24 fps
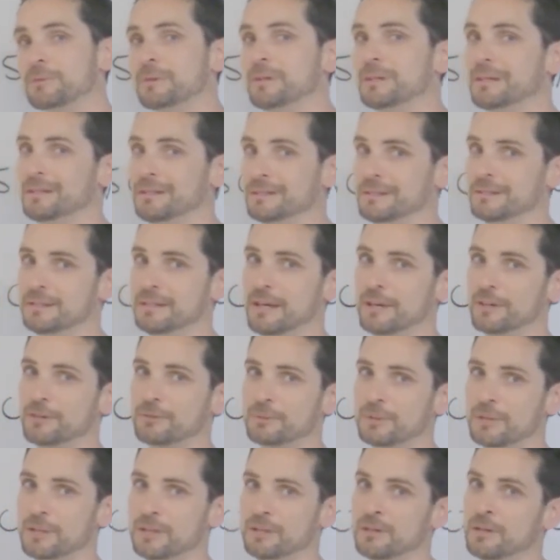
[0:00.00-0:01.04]
rate and death
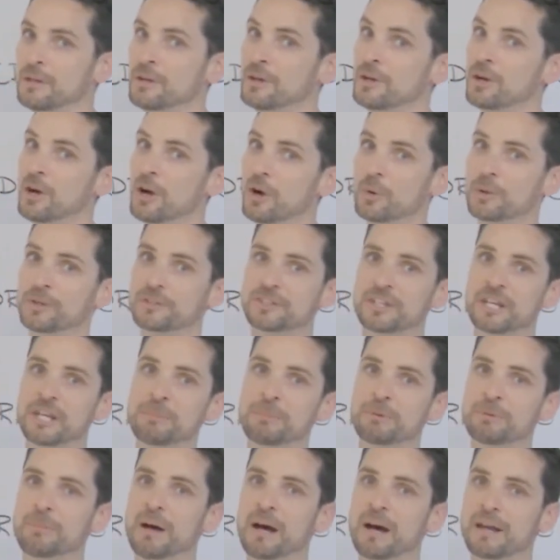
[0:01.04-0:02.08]
rate. Always keep
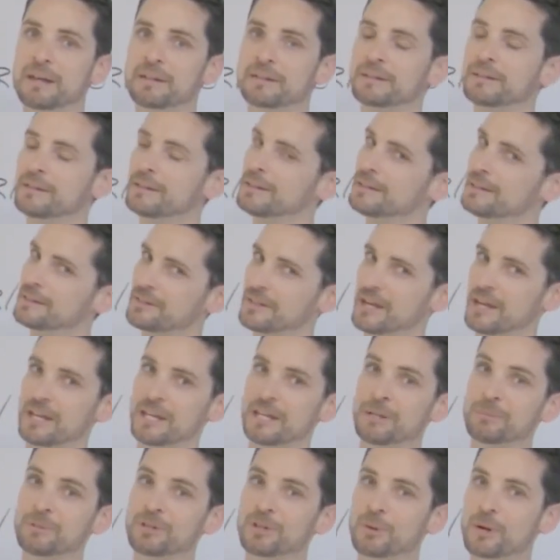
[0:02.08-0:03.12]
in mind that
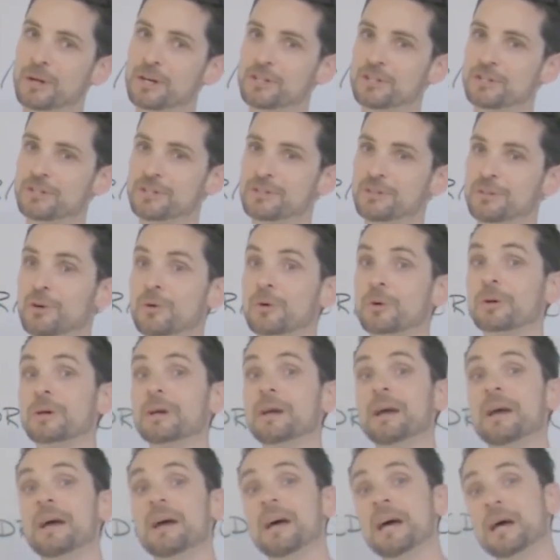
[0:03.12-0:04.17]
immigration or
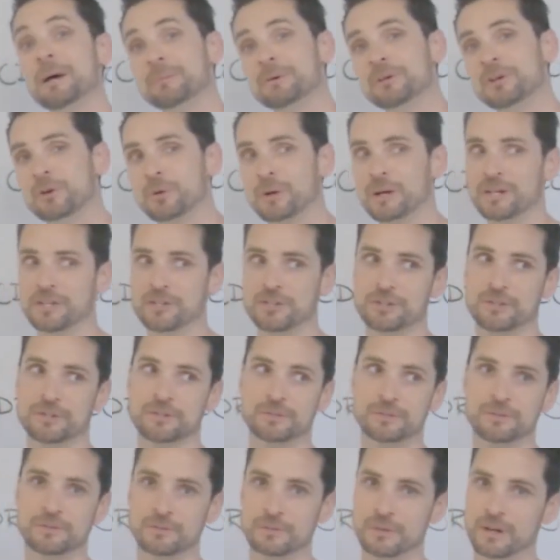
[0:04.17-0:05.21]
emigration,
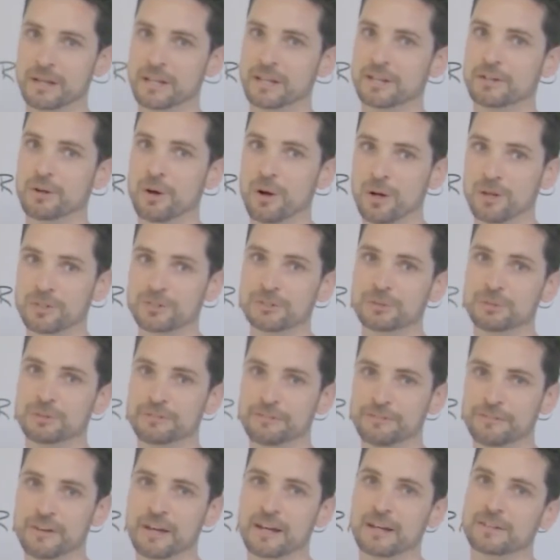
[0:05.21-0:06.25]
right, can also
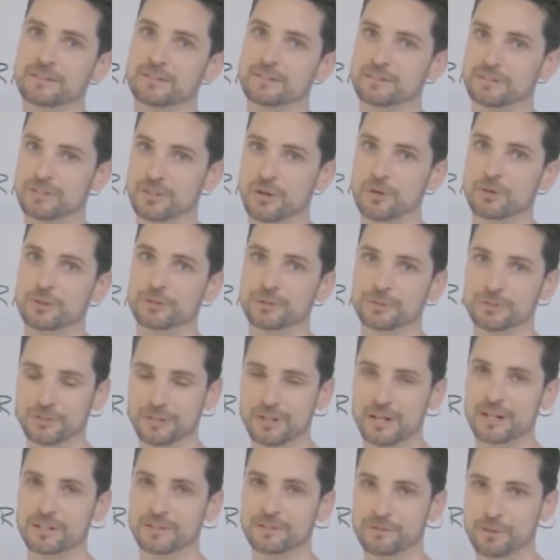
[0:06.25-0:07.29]
affect the total
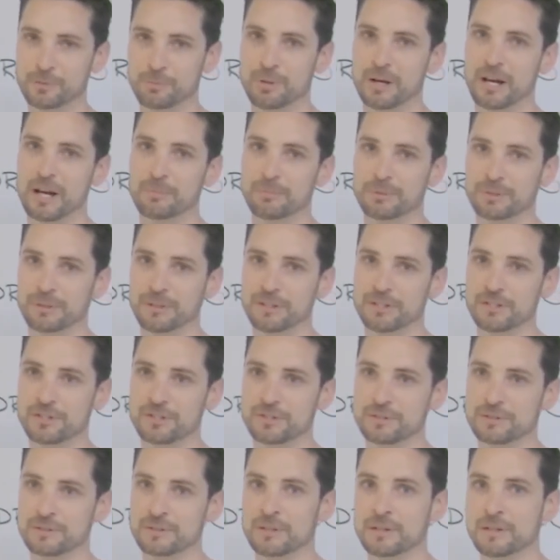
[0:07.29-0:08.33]
size of your
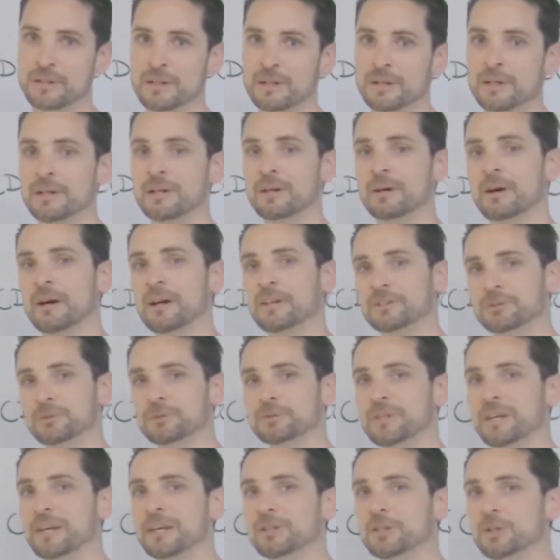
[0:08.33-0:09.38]
population. All right, so we'll
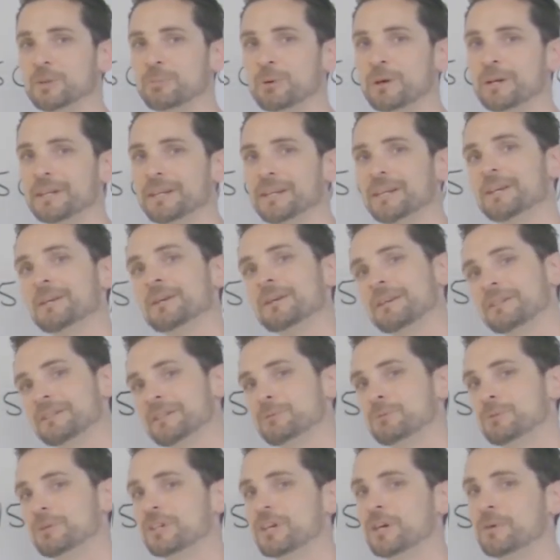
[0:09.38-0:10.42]
take a little break here, and
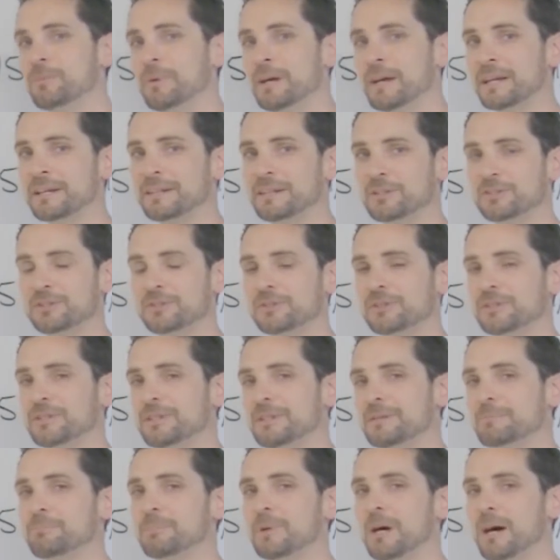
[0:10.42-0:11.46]
then we'll come back and I'll show you
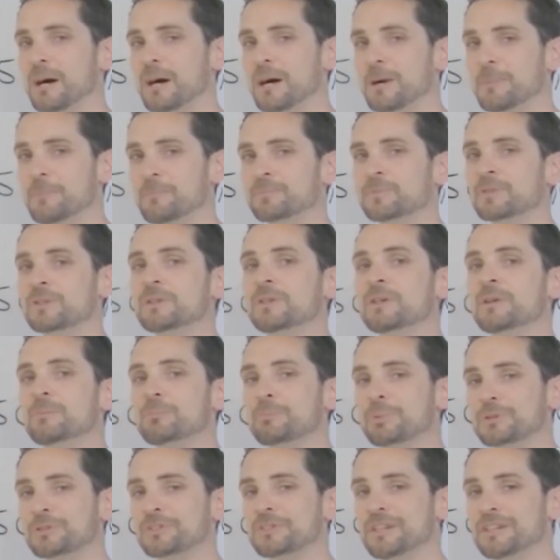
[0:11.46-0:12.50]
the
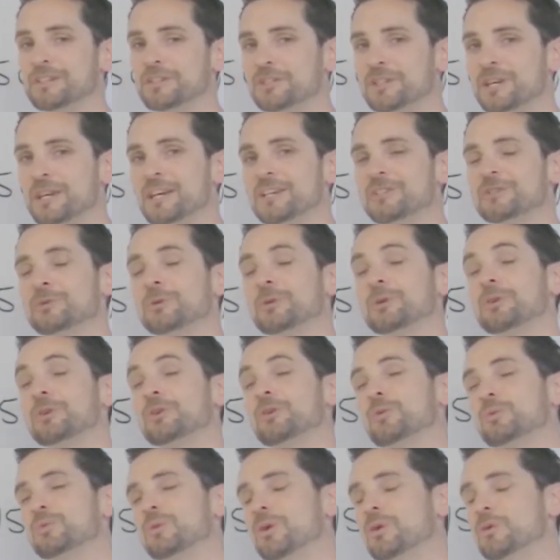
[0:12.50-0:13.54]
percent change or
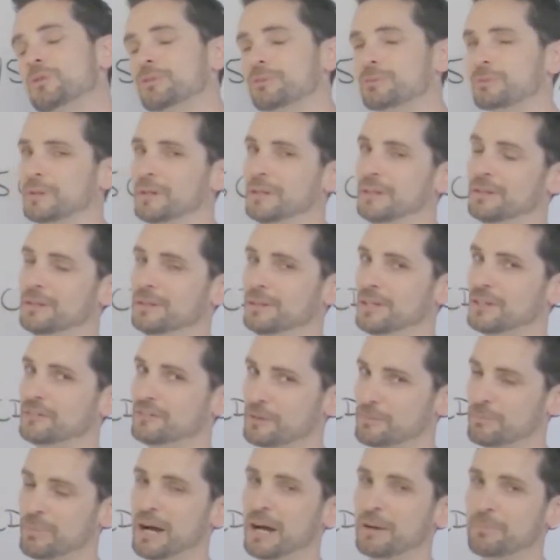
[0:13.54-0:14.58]
growth rate of a
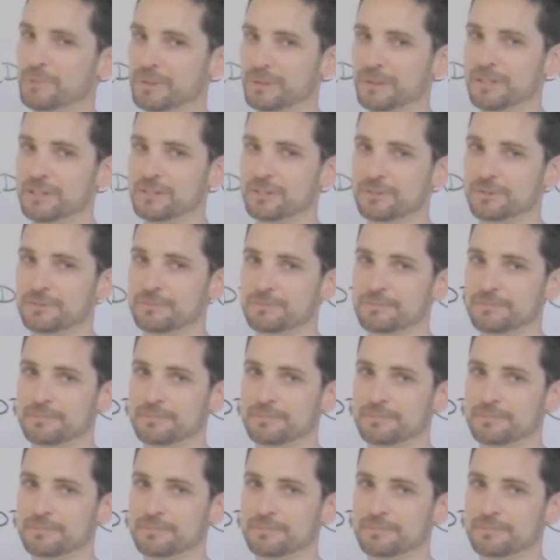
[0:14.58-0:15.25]
population.